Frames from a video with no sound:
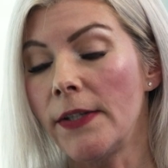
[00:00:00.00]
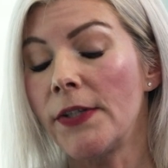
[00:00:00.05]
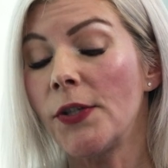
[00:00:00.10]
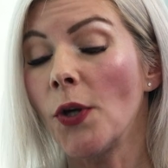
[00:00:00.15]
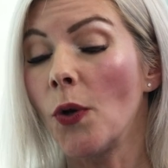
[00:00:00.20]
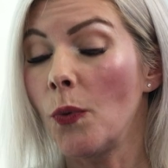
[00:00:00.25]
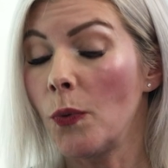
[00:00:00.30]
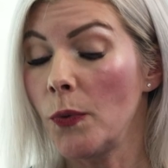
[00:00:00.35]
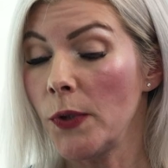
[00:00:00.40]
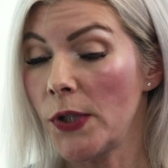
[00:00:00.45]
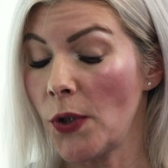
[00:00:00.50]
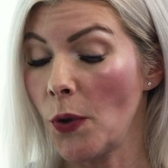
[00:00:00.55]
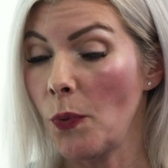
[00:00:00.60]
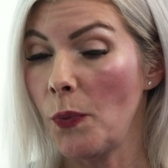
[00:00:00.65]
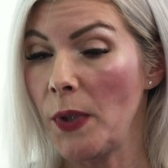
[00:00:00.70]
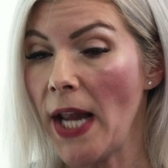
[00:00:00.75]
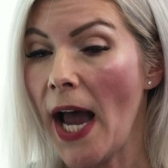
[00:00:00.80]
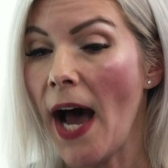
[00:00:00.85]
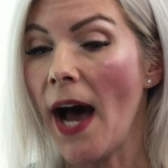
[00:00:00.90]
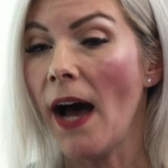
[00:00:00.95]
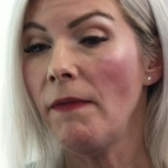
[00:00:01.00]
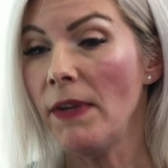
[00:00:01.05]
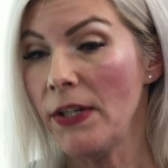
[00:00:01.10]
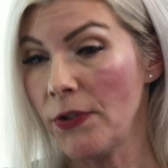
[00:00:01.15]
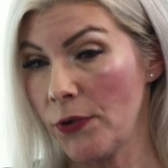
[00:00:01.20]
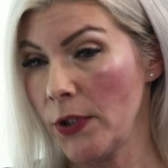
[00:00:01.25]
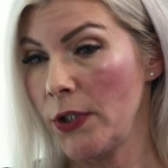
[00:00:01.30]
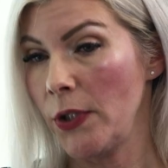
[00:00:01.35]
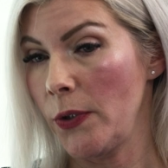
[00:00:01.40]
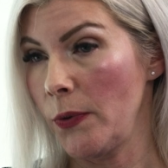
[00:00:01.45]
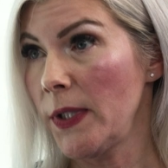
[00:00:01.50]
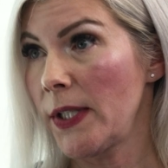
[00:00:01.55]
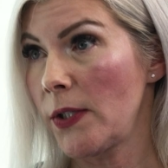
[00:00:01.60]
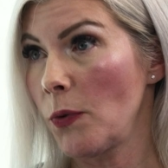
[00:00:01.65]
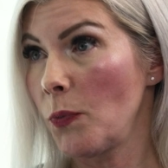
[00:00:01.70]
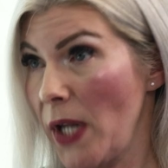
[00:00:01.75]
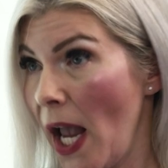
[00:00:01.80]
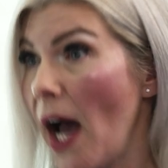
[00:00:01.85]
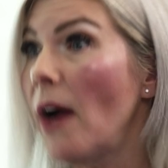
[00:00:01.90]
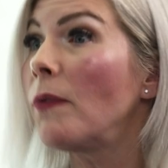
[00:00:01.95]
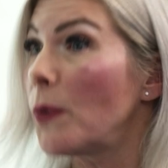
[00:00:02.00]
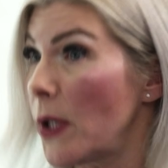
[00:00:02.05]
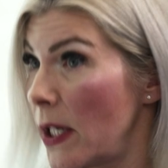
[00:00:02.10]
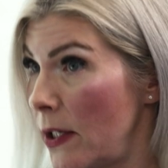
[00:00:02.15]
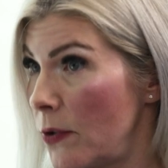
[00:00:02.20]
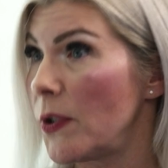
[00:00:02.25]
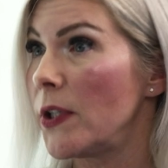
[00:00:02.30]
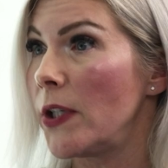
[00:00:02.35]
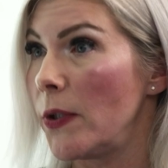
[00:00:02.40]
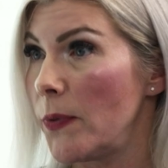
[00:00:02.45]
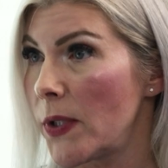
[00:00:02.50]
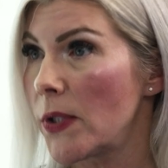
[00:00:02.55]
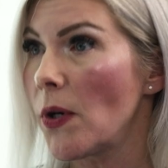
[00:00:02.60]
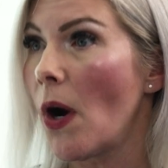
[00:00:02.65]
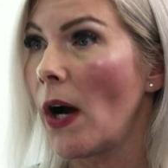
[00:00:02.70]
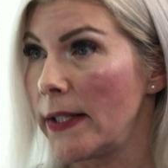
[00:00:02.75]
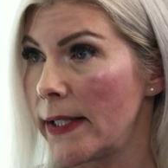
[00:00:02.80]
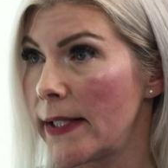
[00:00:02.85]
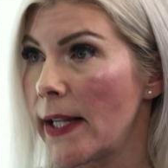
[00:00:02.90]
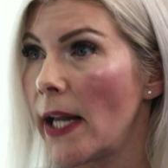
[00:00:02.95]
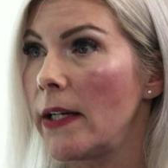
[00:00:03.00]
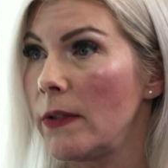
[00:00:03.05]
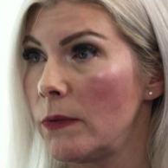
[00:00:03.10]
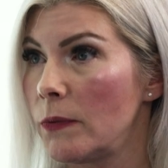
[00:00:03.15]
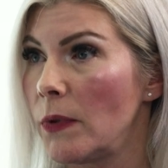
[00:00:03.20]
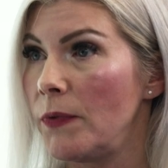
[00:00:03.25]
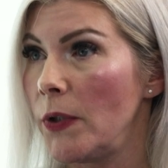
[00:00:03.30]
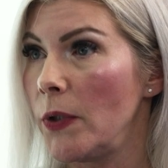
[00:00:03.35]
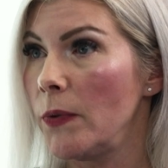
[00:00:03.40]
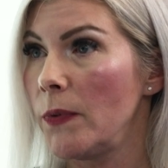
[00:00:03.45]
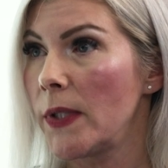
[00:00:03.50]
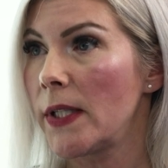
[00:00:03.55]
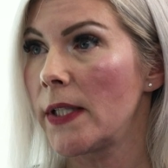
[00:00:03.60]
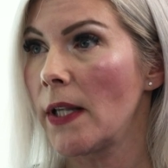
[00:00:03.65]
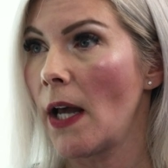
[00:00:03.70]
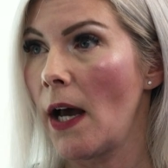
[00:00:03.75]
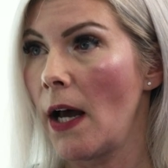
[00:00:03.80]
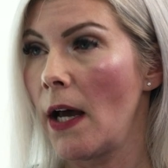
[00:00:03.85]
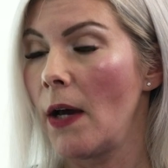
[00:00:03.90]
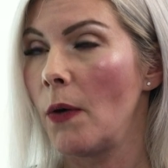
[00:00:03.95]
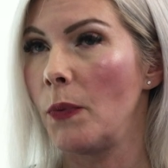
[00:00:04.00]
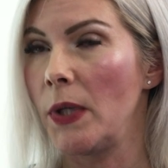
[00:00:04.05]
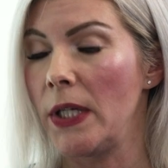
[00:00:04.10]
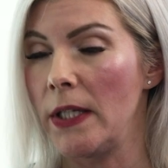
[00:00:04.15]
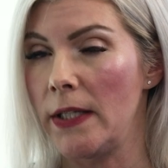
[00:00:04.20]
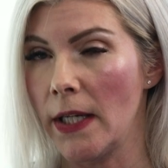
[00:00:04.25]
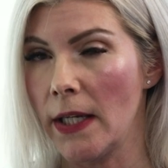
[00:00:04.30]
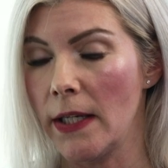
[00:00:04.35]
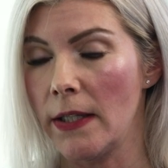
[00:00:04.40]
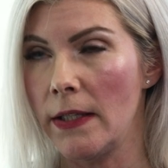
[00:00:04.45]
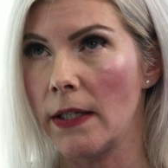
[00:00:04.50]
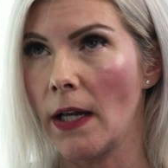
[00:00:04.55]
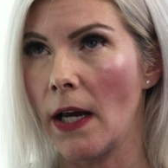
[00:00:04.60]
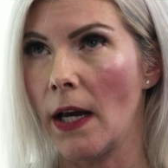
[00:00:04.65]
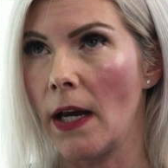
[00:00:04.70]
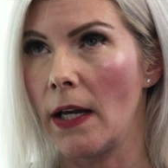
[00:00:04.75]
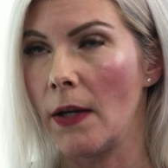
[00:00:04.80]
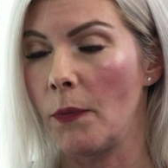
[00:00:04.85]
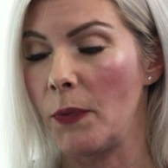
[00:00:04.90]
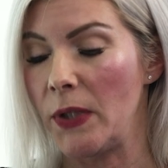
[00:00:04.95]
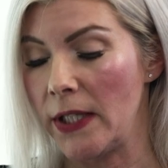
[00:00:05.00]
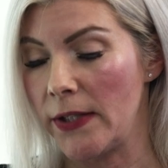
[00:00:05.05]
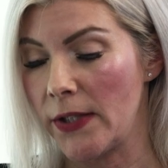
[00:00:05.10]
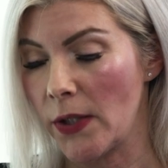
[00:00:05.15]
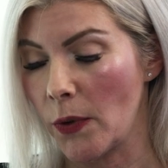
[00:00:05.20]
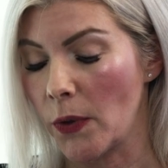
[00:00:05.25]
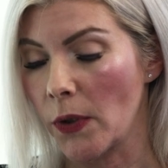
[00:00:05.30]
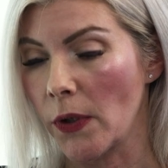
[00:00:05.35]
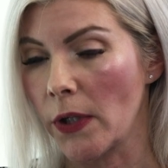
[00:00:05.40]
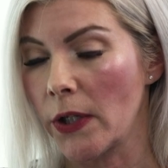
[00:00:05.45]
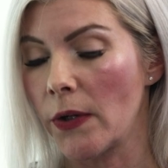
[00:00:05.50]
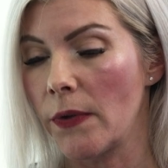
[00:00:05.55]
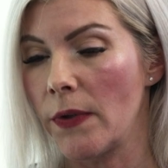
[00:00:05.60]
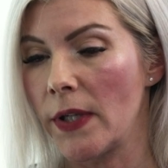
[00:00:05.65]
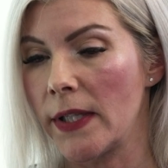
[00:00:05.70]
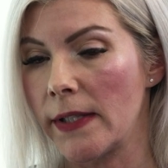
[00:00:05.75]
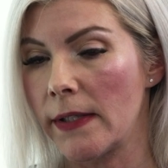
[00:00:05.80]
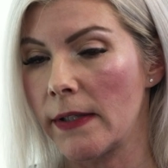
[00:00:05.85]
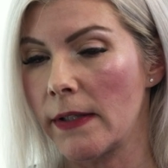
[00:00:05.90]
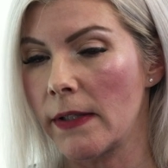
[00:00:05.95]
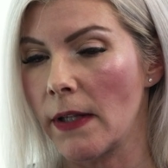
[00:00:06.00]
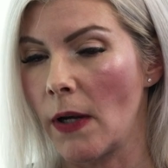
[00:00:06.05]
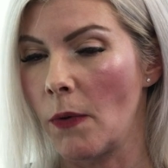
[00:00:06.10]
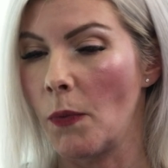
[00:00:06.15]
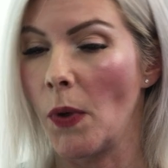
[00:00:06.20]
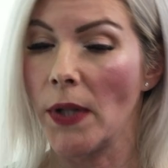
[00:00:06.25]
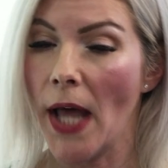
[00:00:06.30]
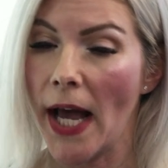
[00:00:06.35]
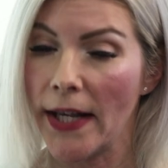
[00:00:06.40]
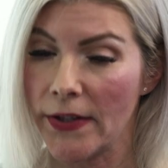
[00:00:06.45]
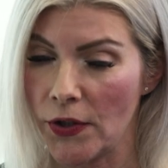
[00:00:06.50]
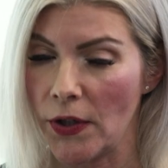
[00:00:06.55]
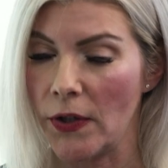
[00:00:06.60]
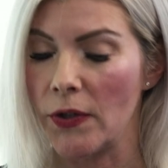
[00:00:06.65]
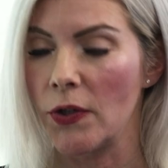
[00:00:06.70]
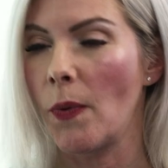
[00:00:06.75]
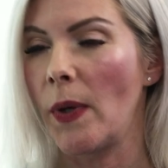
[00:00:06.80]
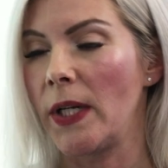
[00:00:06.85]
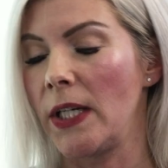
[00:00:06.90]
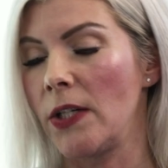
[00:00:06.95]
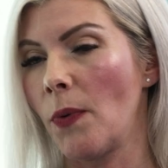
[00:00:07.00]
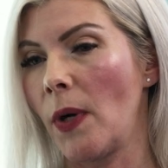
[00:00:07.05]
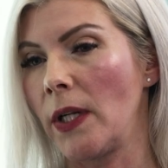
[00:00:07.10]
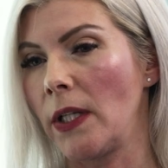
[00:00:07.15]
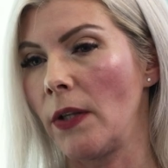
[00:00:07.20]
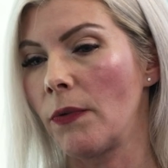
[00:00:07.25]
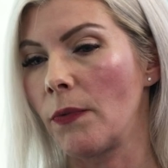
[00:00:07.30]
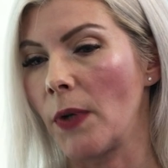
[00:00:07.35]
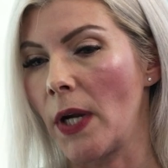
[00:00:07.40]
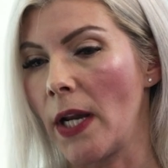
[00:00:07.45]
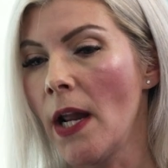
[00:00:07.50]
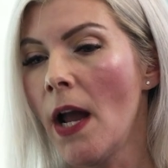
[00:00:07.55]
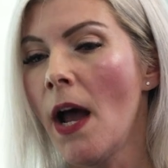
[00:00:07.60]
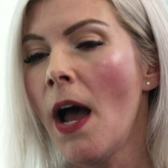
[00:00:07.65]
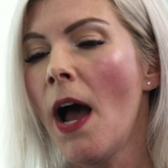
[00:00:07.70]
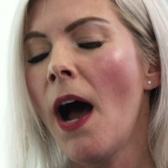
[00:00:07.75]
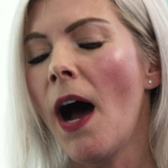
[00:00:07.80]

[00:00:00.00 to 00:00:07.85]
So we have reintroduced on-site reviews. We did so earlier last year in 2023.